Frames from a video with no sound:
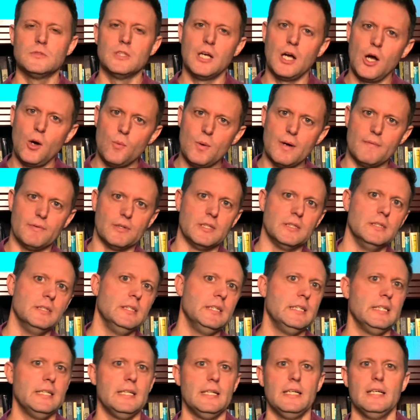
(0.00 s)
However,
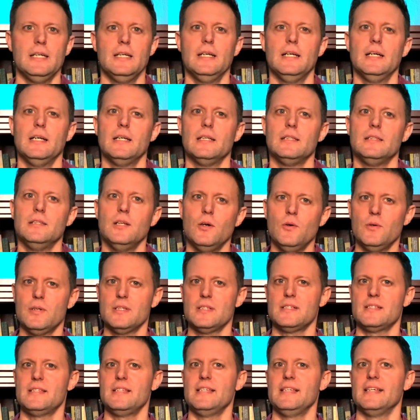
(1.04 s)

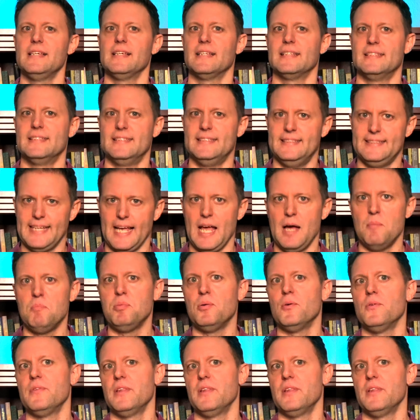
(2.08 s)
notice the example